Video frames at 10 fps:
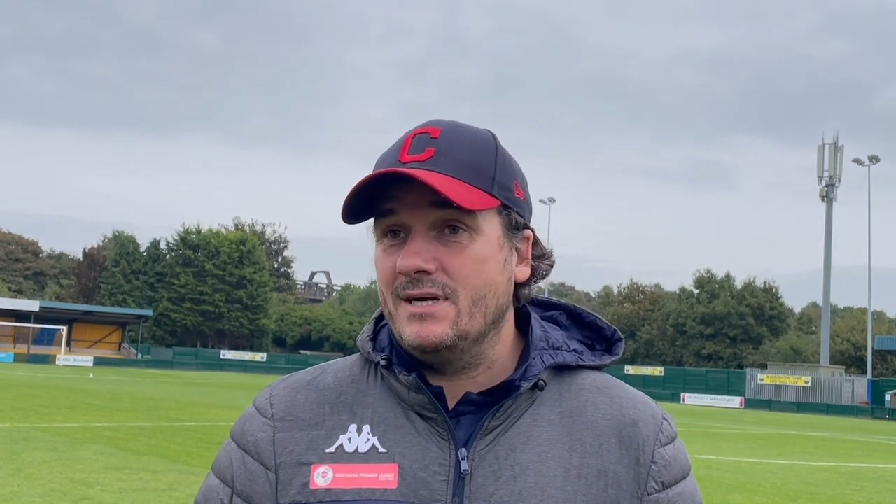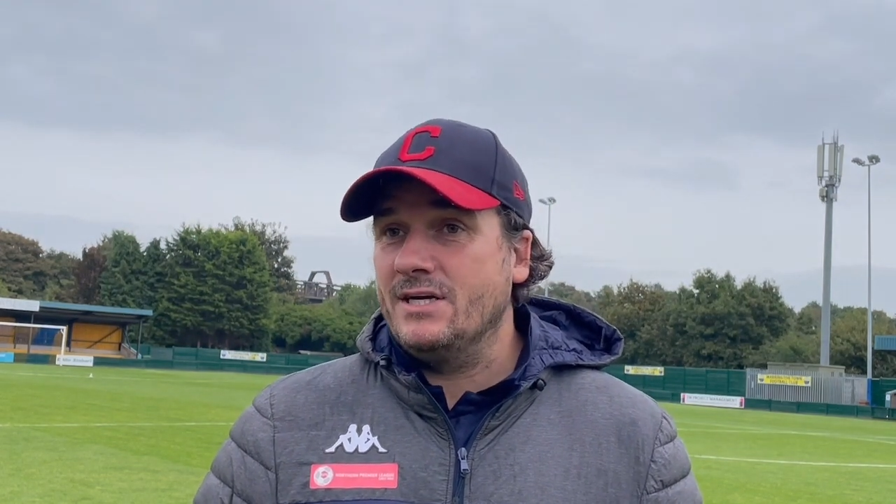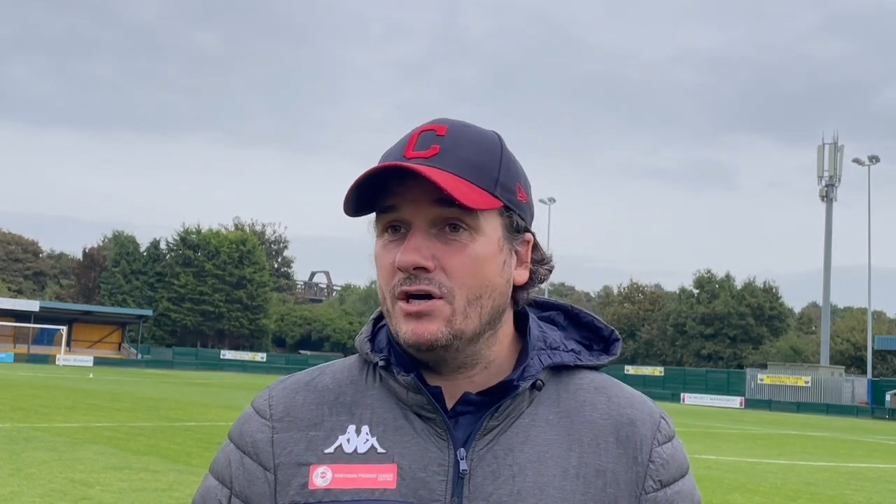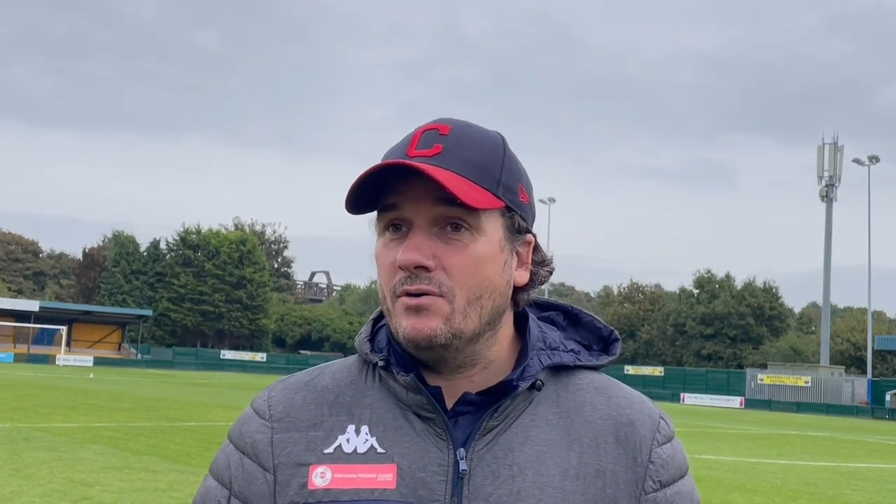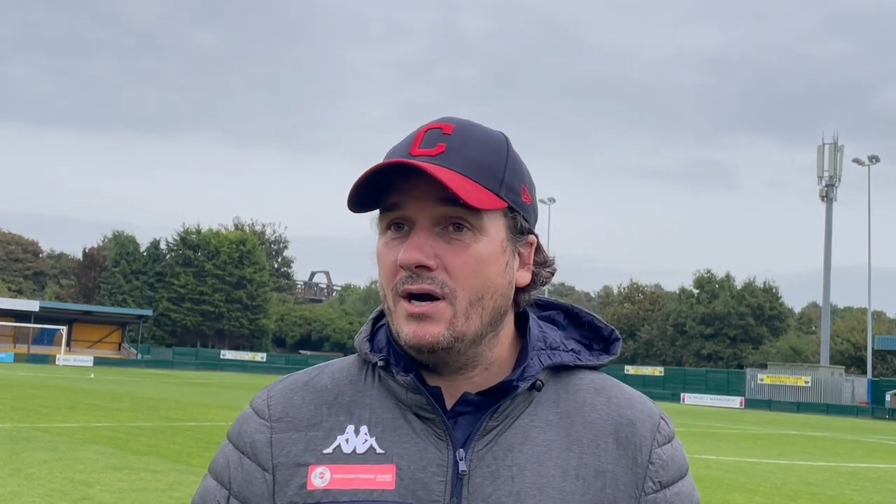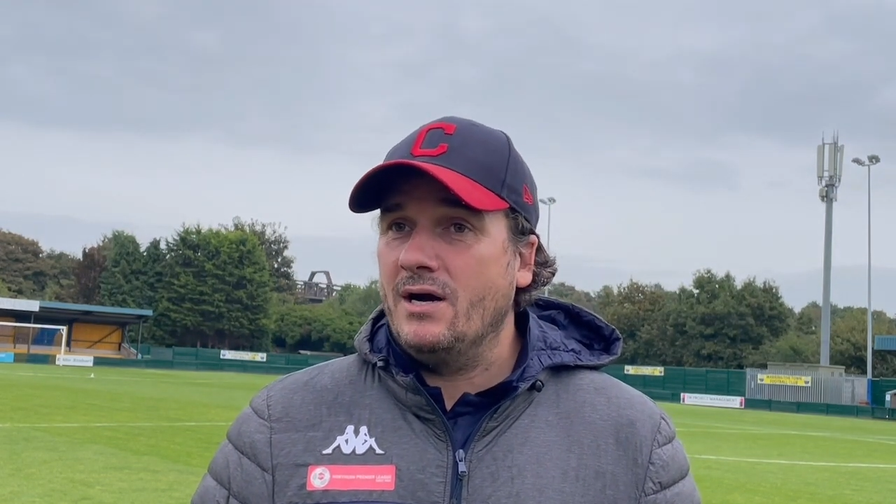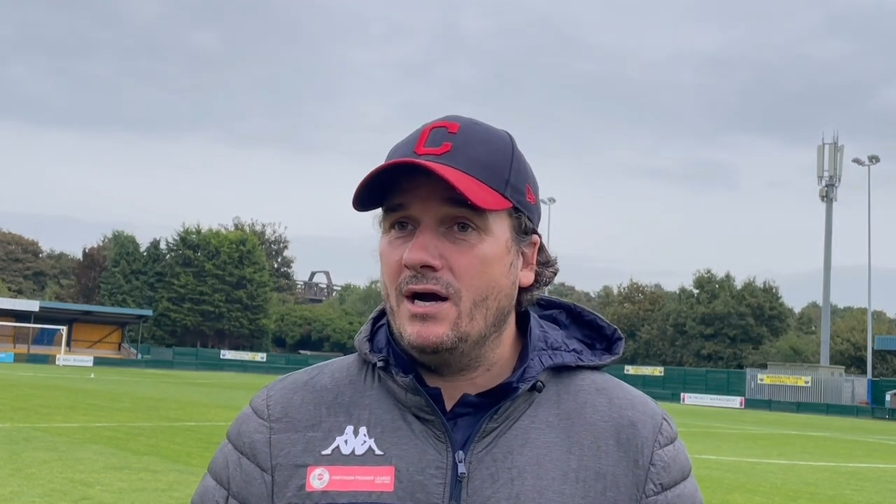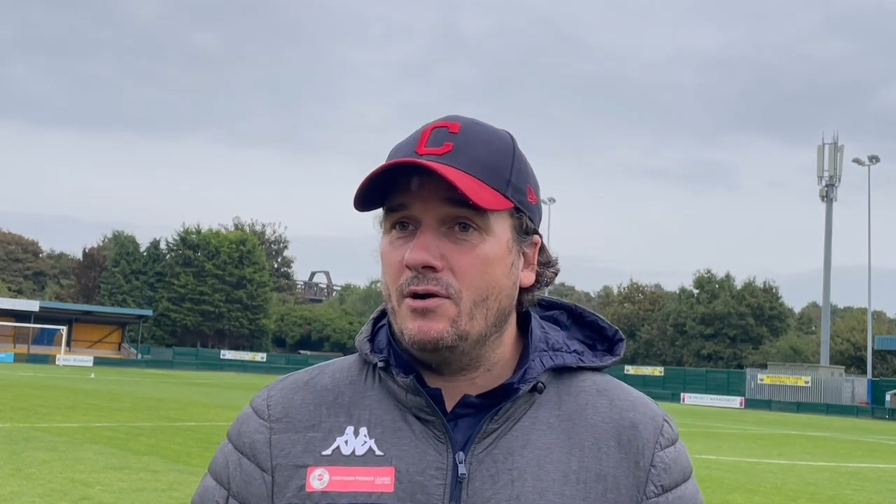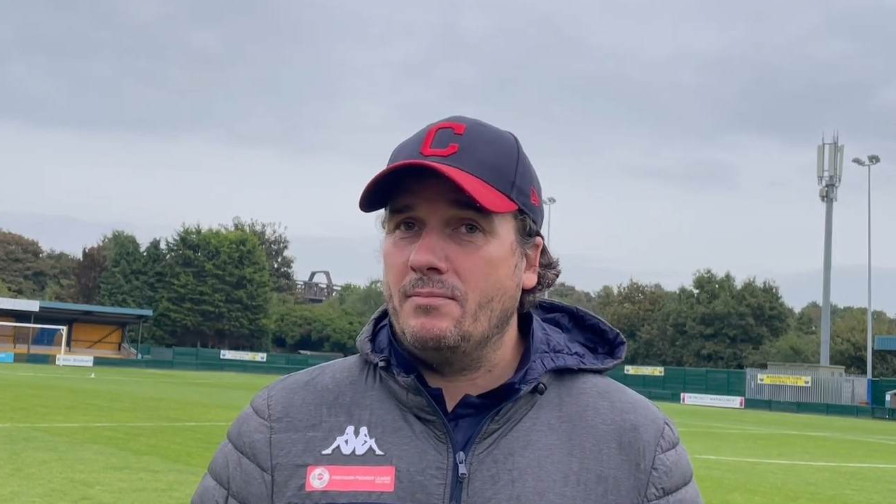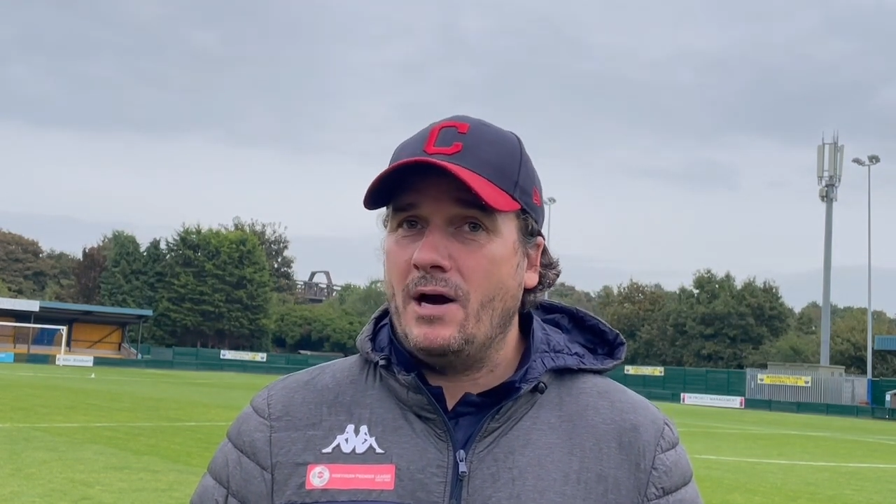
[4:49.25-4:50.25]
you know,